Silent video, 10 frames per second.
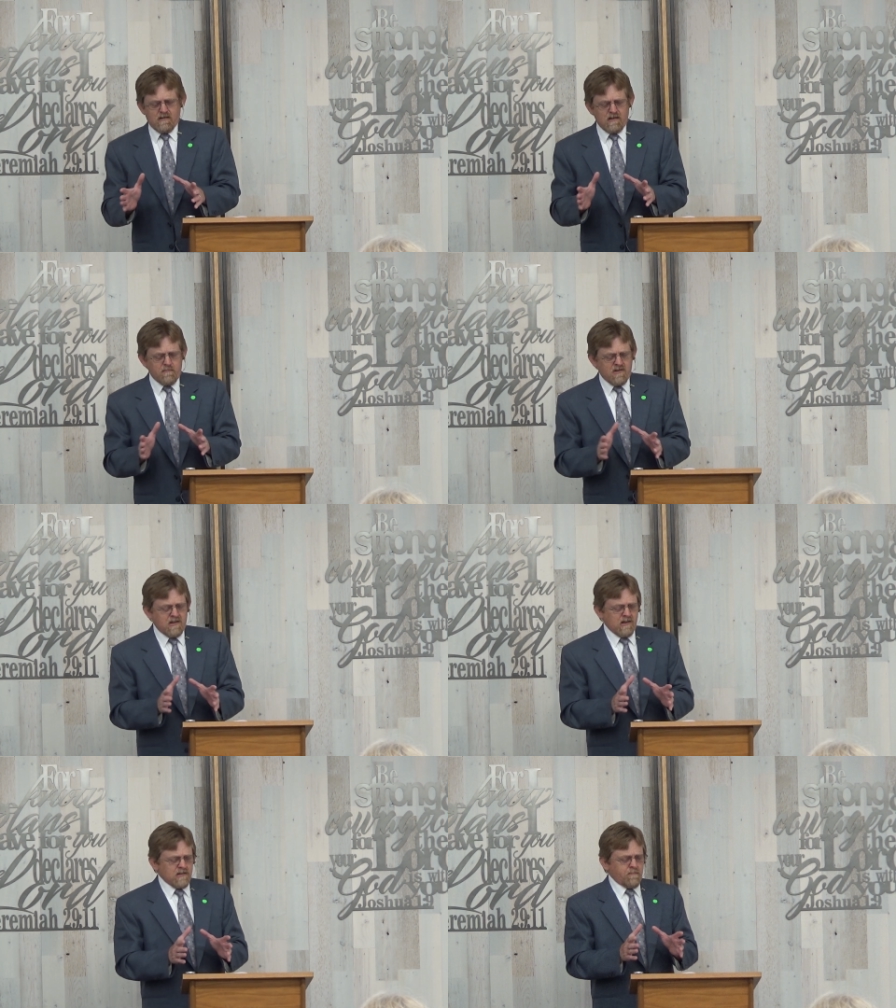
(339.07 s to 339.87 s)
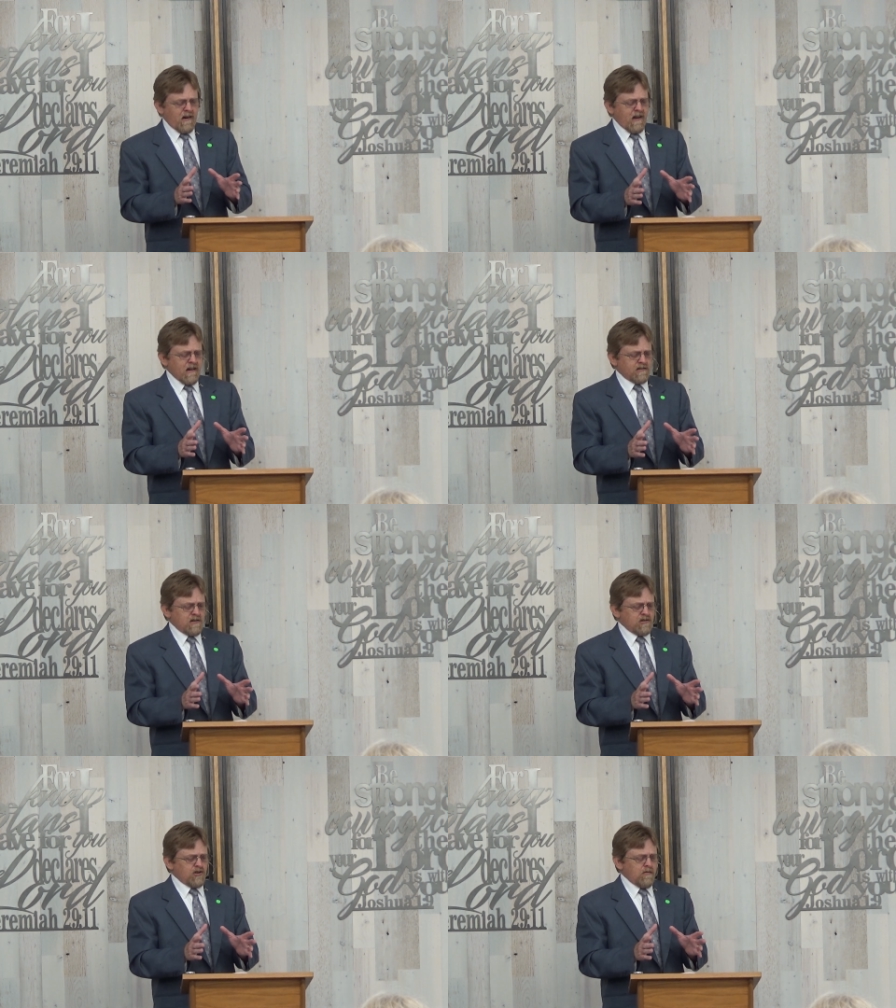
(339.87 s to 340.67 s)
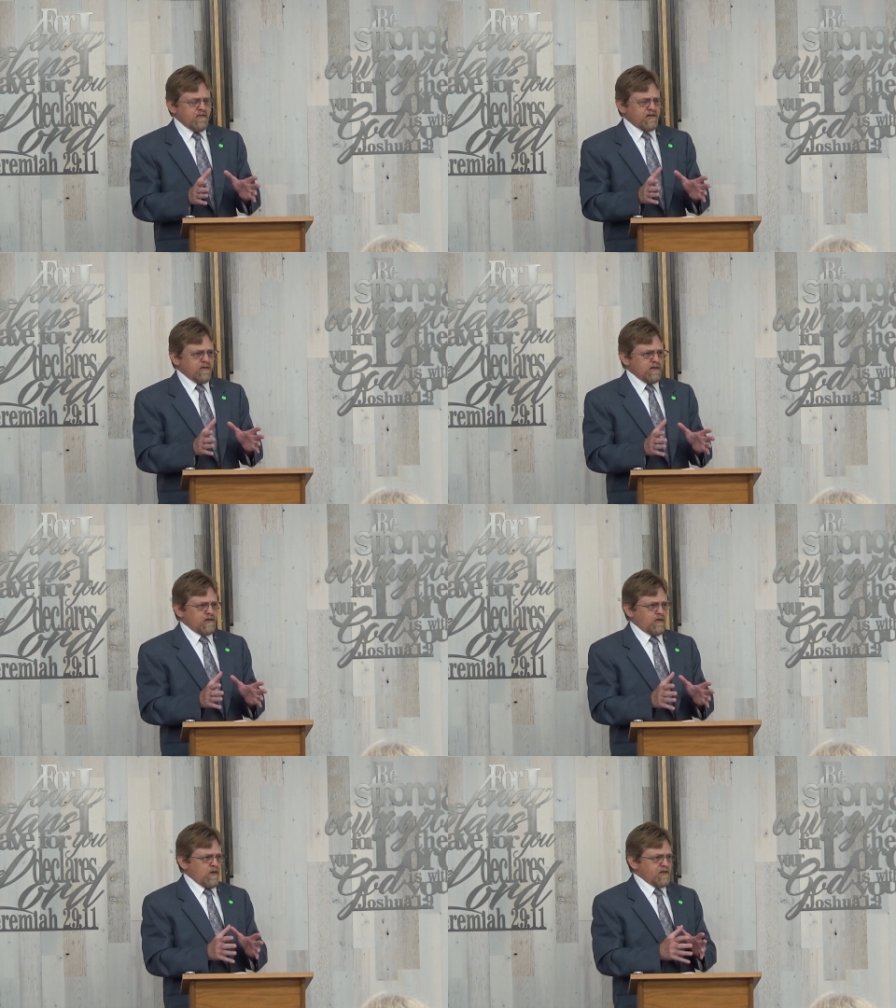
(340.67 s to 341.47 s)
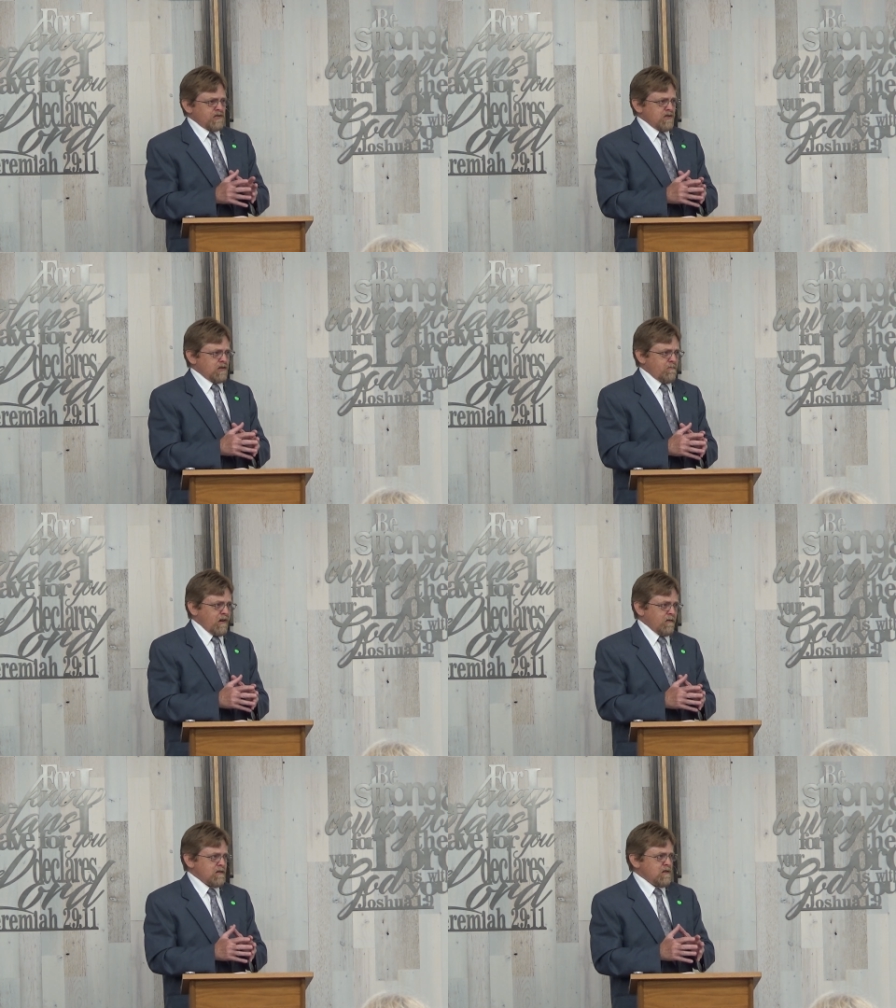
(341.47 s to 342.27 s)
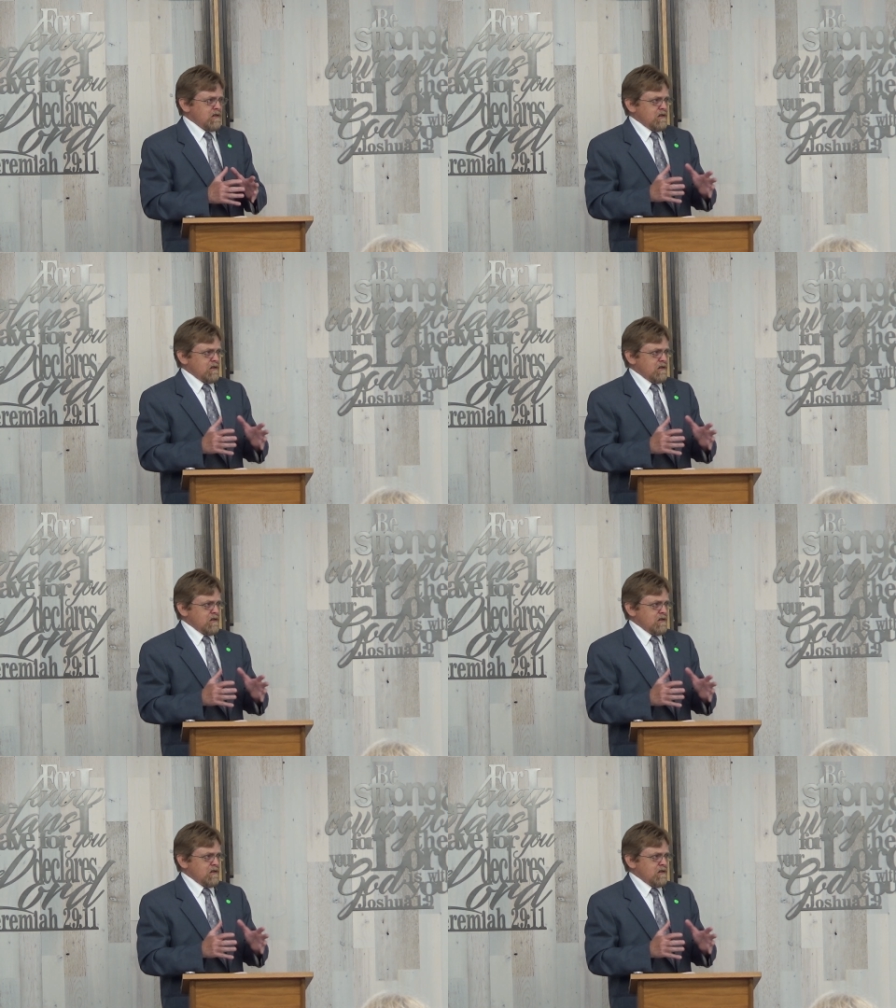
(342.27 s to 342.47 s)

He begins by asking Job a series of questions about